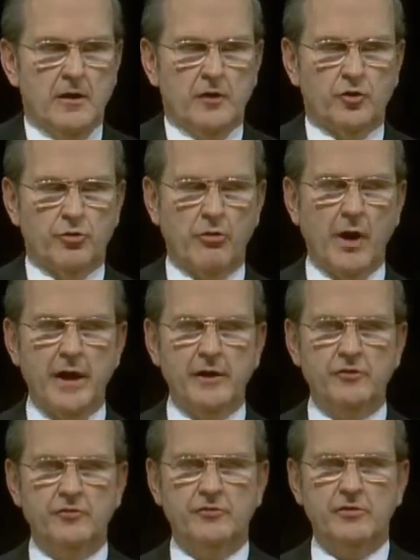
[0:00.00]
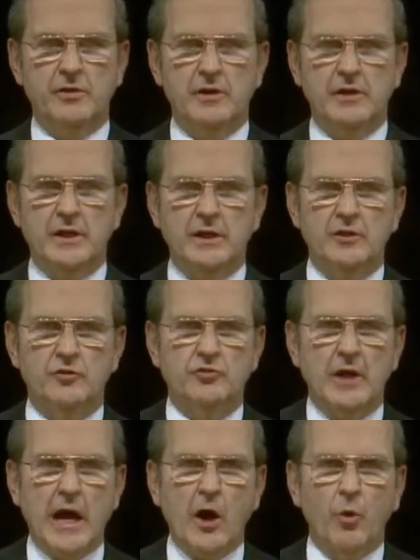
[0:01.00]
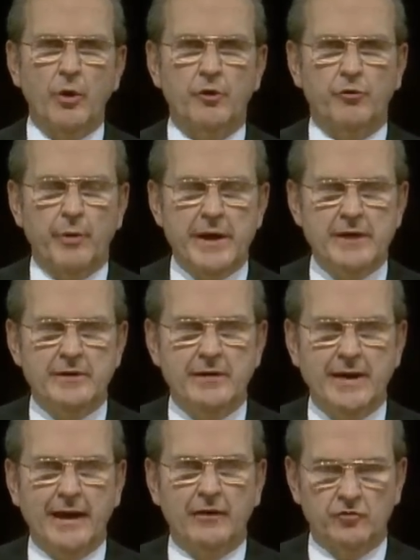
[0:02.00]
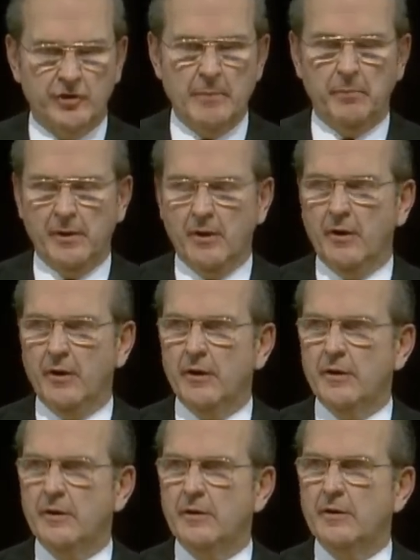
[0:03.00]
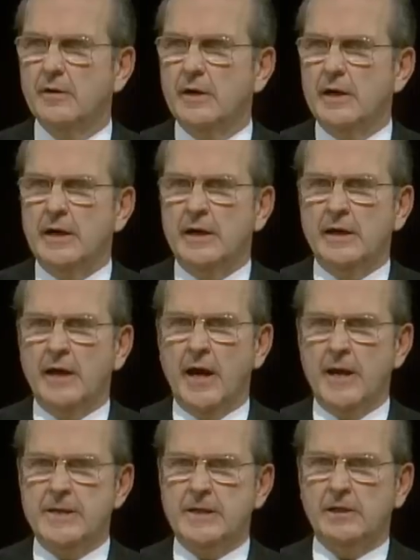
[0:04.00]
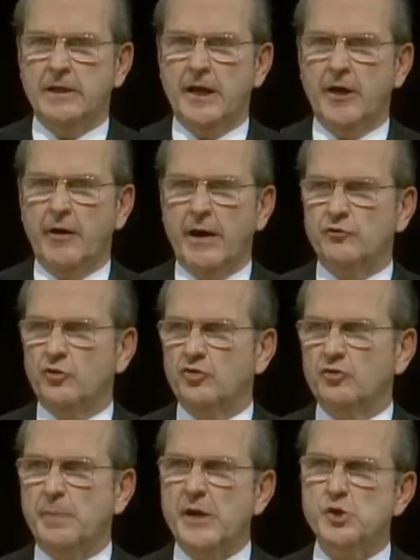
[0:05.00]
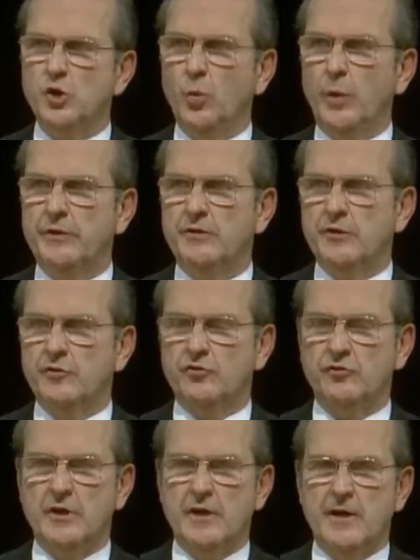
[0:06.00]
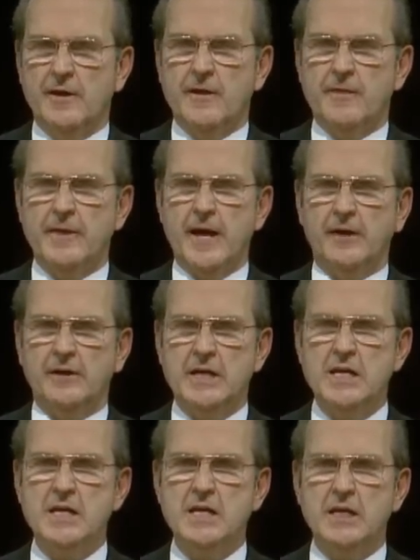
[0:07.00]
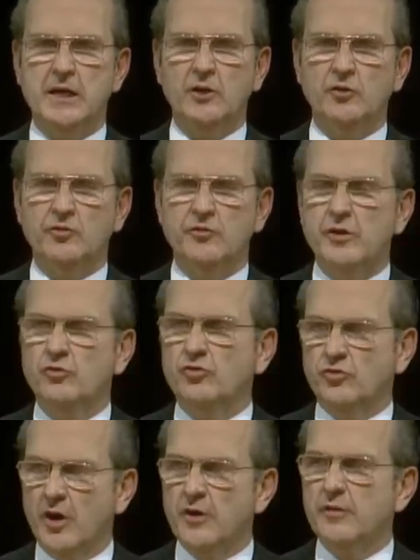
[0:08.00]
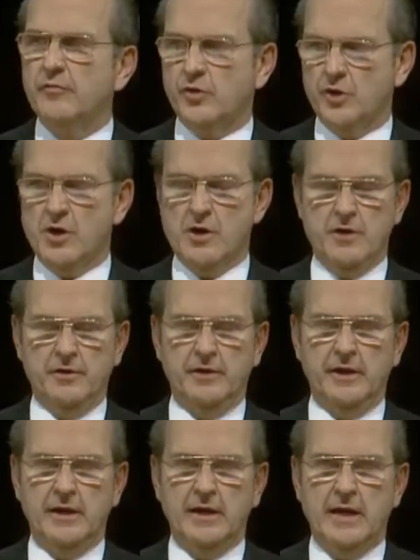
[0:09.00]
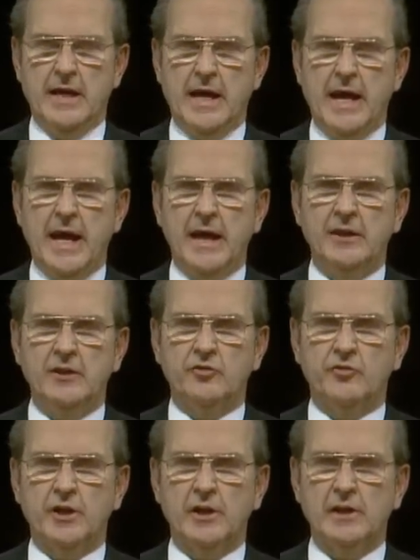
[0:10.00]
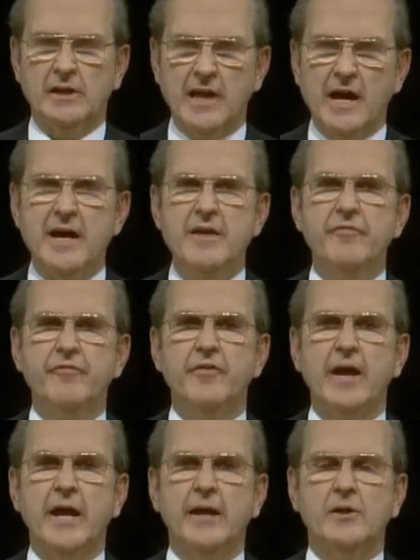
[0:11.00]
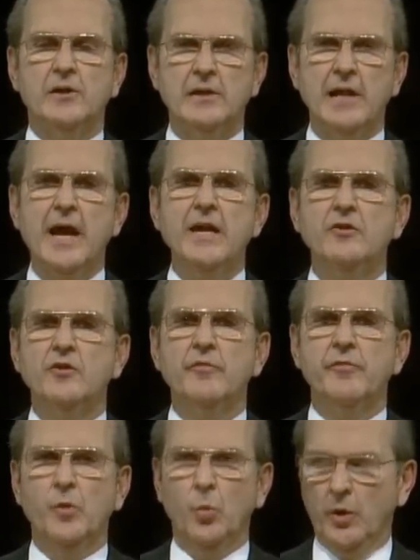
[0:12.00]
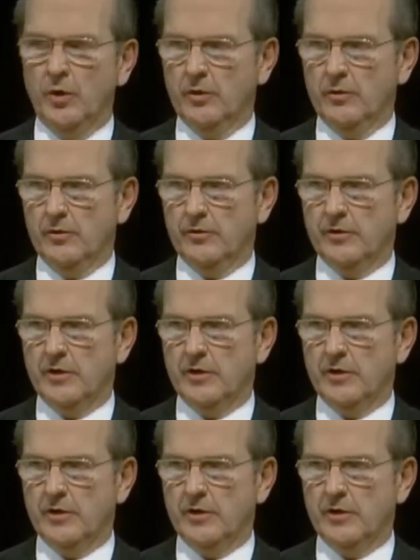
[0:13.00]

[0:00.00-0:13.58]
Christ is our great exemplar. I declare as a special witness that he is the Son of God and is the life and light of the world.